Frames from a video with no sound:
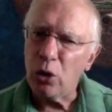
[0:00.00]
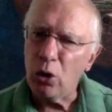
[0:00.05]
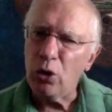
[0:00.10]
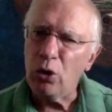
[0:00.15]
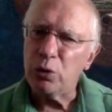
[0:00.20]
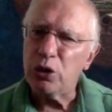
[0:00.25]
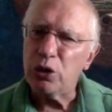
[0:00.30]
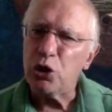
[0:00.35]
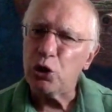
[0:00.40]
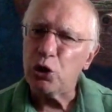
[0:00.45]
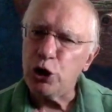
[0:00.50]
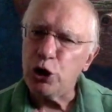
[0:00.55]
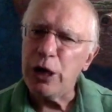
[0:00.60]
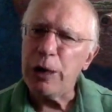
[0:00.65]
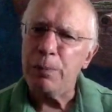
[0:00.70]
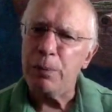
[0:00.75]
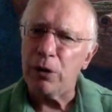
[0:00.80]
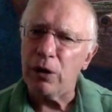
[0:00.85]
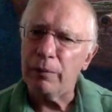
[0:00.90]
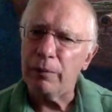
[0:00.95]
gold was
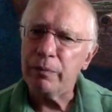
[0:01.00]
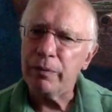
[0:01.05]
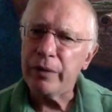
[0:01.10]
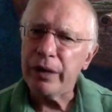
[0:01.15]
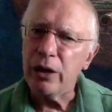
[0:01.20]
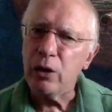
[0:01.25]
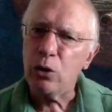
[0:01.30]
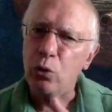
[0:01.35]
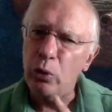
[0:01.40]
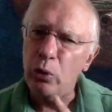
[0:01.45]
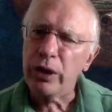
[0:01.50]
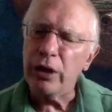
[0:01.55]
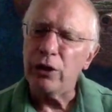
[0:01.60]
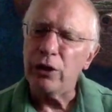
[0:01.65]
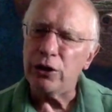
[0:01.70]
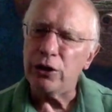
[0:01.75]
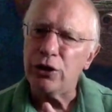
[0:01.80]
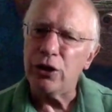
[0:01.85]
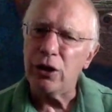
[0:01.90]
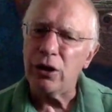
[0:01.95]
cheaper in
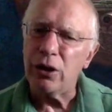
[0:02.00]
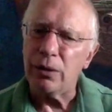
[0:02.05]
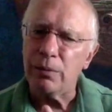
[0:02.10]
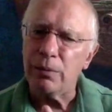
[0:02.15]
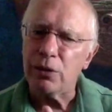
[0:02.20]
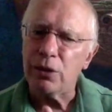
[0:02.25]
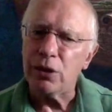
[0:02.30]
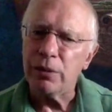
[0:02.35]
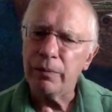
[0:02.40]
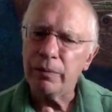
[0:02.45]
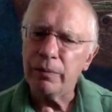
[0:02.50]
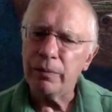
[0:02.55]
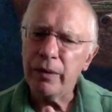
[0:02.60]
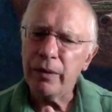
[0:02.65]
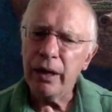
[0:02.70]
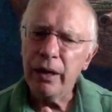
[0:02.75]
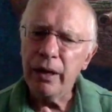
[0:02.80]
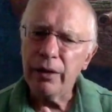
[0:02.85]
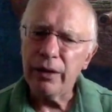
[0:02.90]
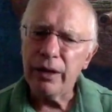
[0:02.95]
real terms
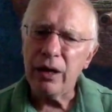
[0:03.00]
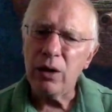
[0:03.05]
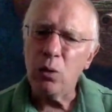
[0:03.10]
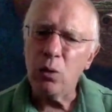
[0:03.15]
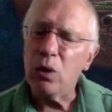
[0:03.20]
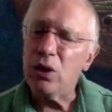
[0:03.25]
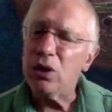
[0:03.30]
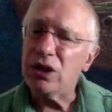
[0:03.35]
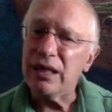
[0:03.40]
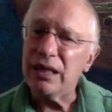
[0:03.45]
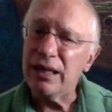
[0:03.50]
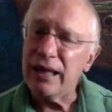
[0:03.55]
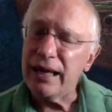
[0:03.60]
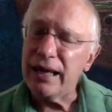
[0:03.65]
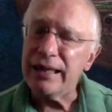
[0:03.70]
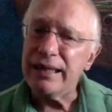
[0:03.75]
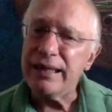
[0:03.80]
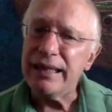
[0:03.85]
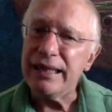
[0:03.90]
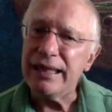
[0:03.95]
than it was in
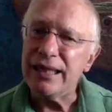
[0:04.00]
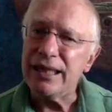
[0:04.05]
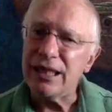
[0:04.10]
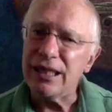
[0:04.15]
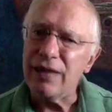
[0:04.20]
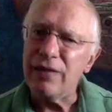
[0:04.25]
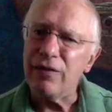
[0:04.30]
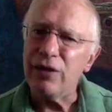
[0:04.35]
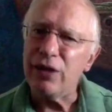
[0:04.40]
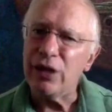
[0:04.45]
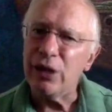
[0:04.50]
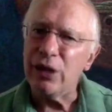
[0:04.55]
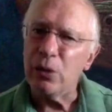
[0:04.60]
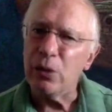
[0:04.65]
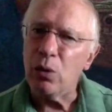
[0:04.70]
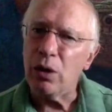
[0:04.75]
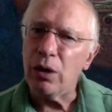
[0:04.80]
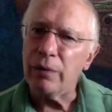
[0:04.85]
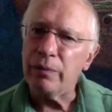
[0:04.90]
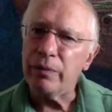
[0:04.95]

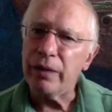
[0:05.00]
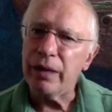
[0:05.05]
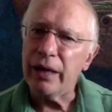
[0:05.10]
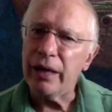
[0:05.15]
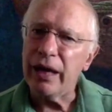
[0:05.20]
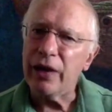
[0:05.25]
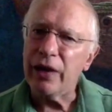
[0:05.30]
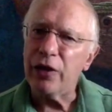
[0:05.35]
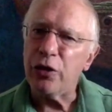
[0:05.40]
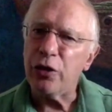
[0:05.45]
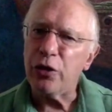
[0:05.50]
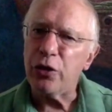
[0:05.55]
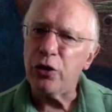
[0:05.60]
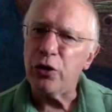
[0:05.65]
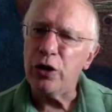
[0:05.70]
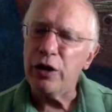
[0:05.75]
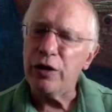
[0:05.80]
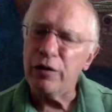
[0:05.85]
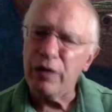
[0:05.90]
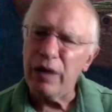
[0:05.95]
1971 at
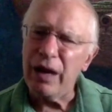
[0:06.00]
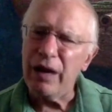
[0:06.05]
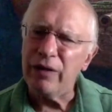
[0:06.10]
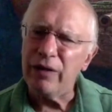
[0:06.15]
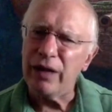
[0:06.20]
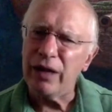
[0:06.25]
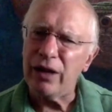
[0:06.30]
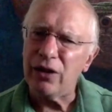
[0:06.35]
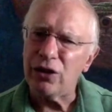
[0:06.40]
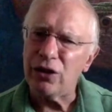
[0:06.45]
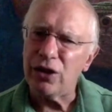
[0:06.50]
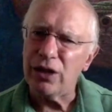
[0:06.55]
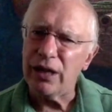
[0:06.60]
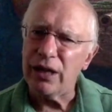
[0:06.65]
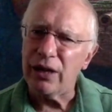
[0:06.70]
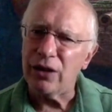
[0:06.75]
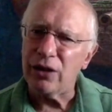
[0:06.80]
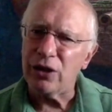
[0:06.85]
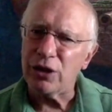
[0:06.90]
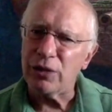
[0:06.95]
$35
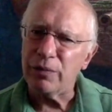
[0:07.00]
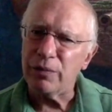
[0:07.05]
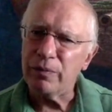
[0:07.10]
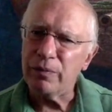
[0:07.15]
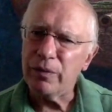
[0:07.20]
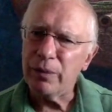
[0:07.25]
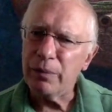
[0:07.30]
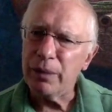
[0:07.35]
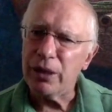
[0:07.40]
an ounce,